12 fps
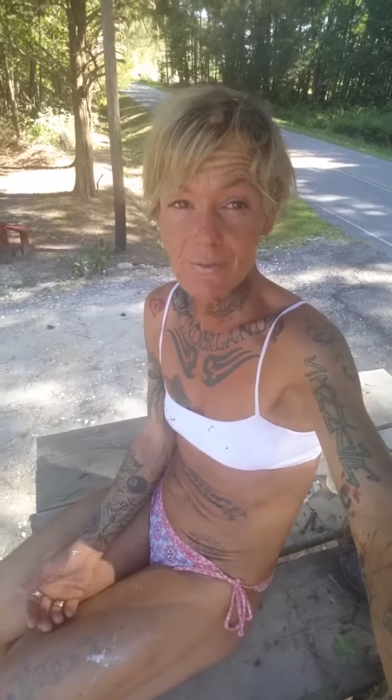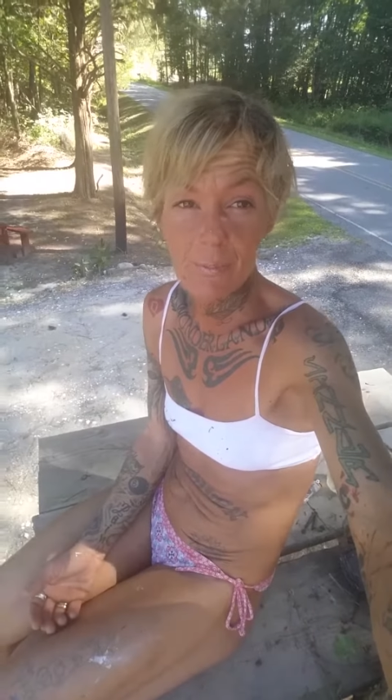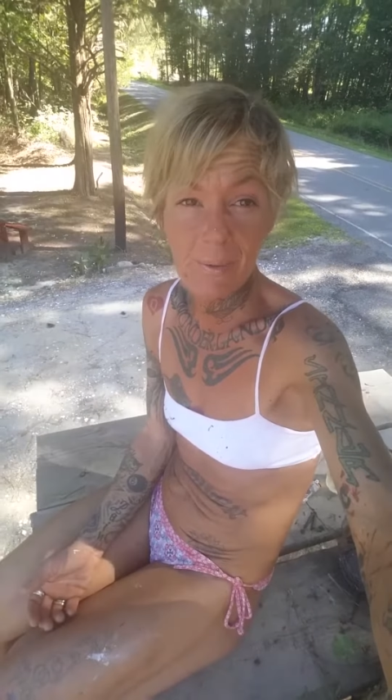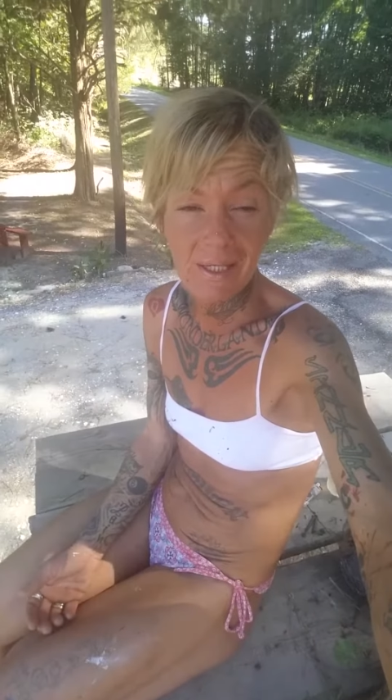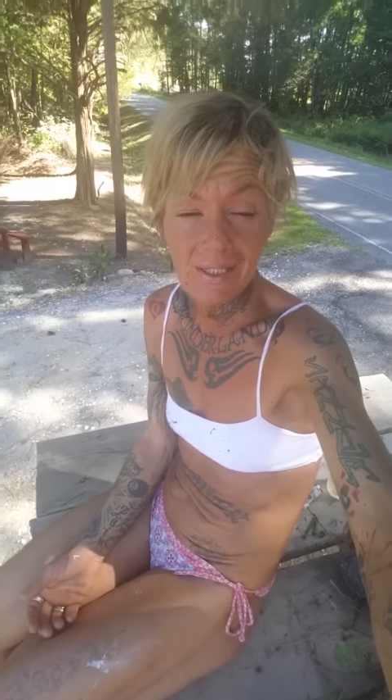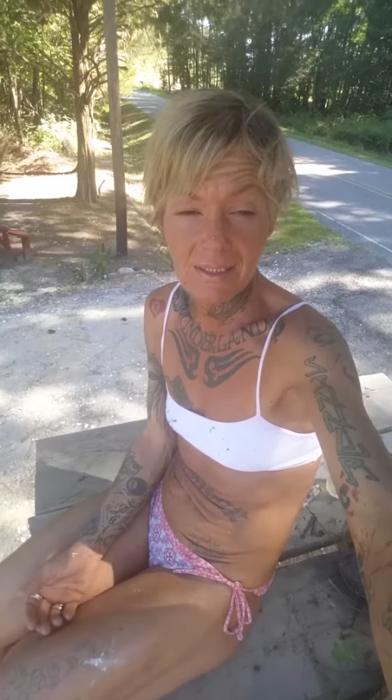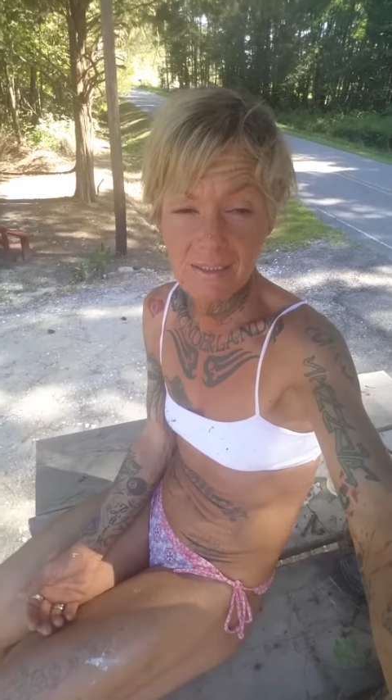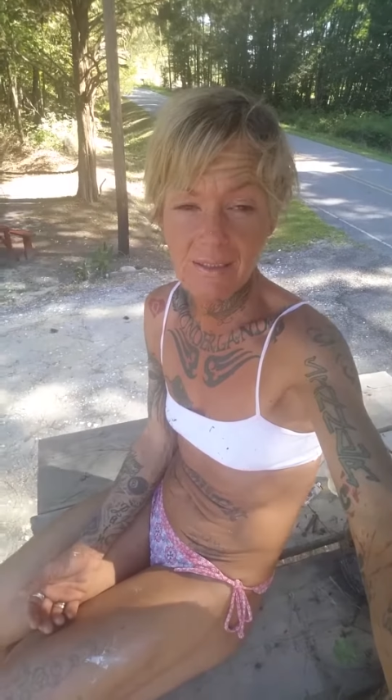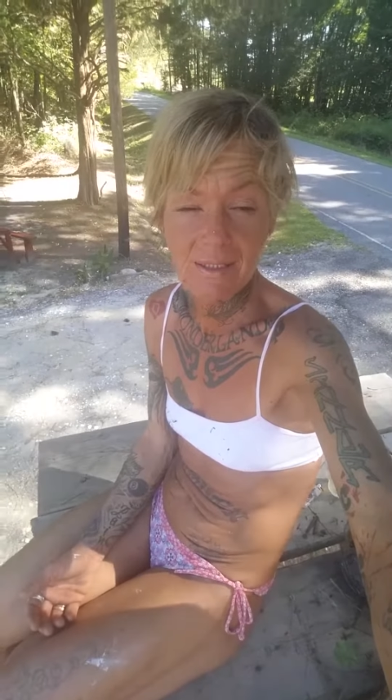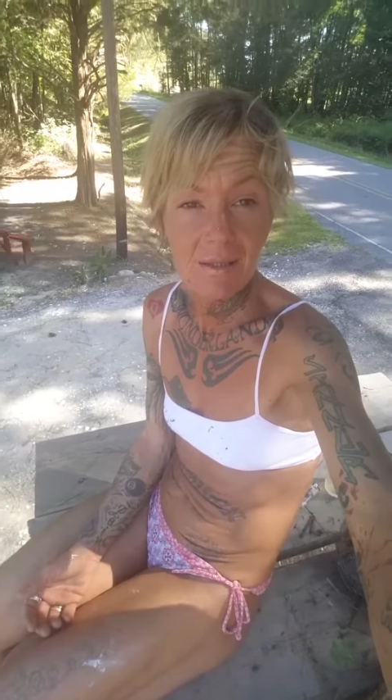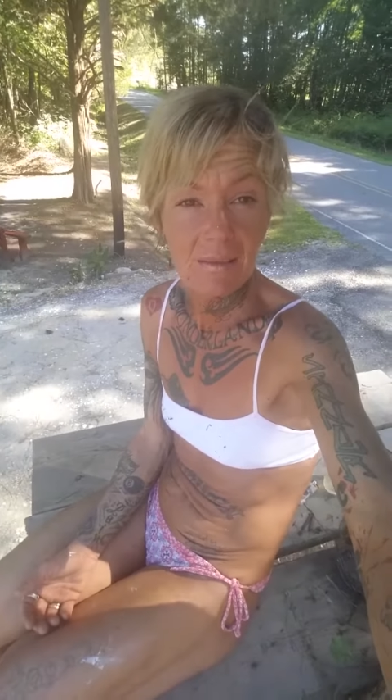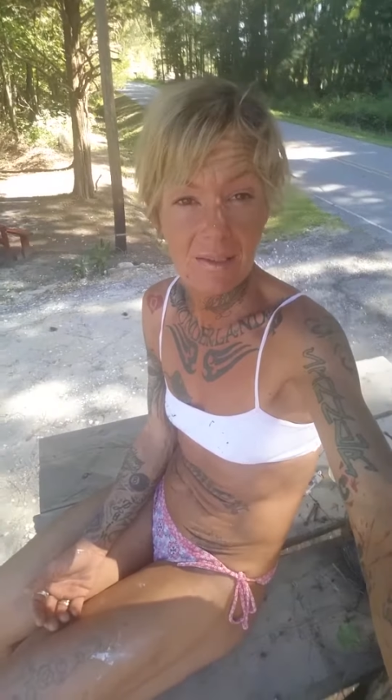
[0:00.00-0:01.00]
the
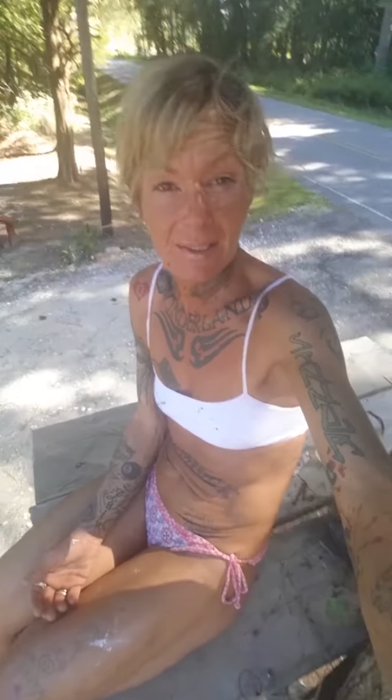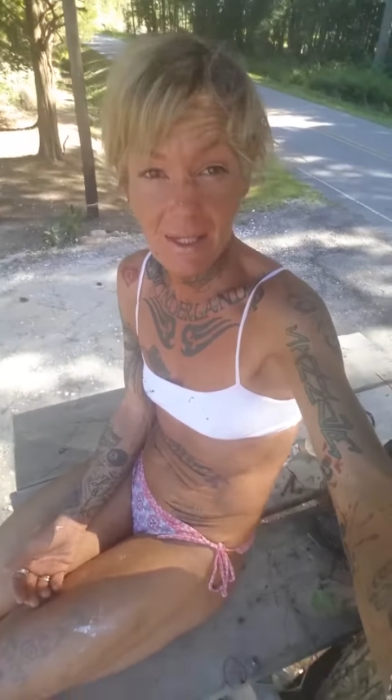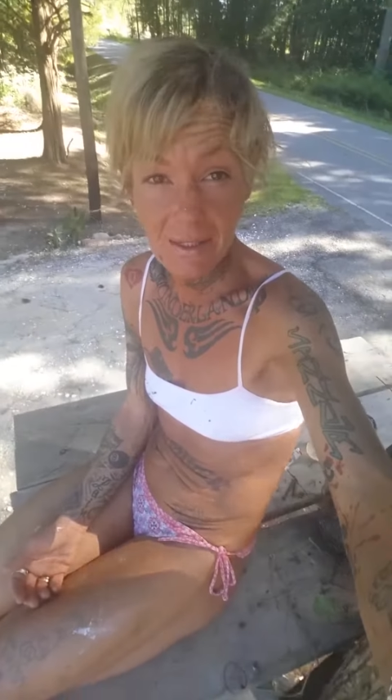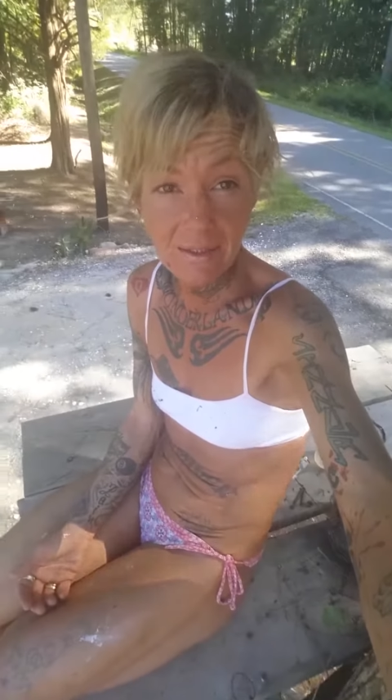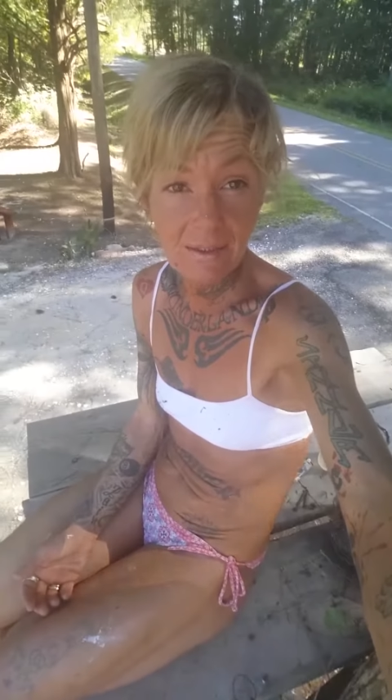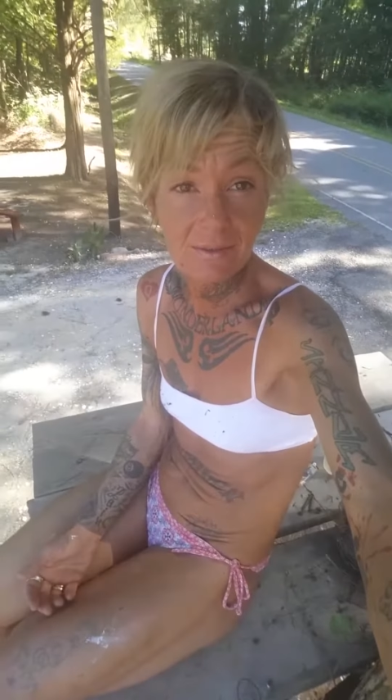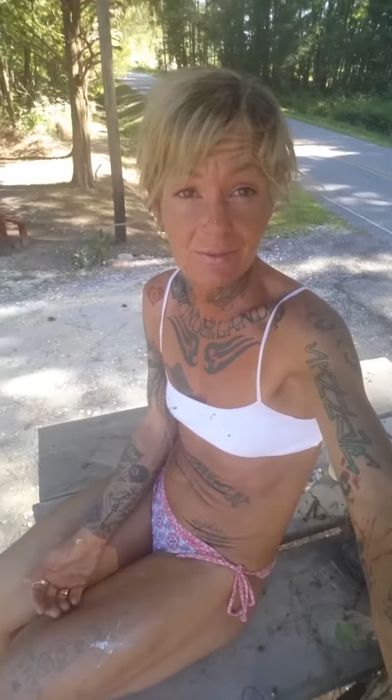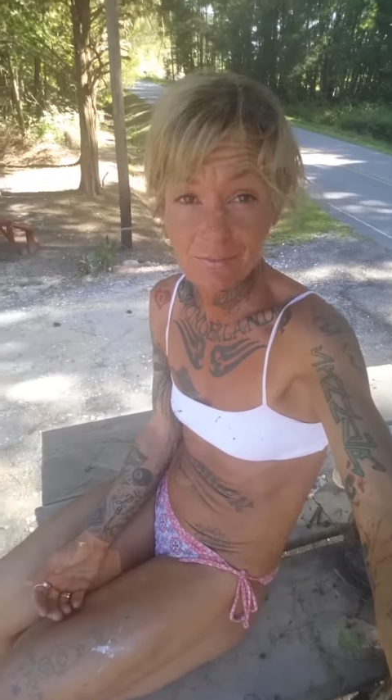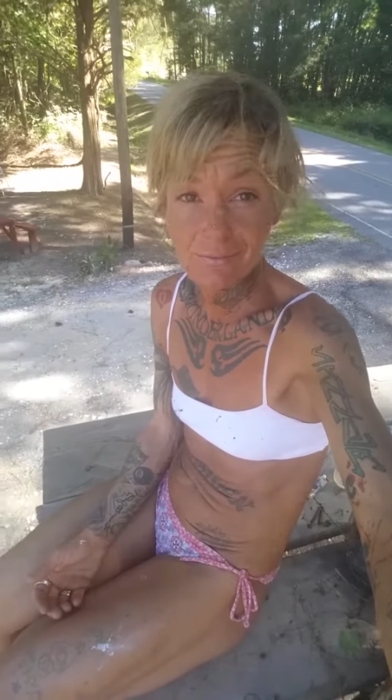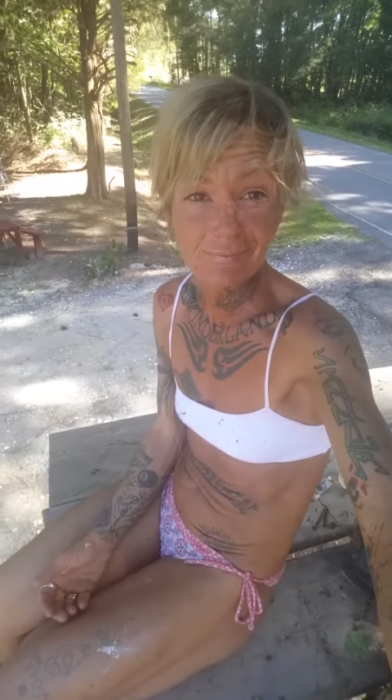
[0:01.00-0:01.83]
pain, the gain.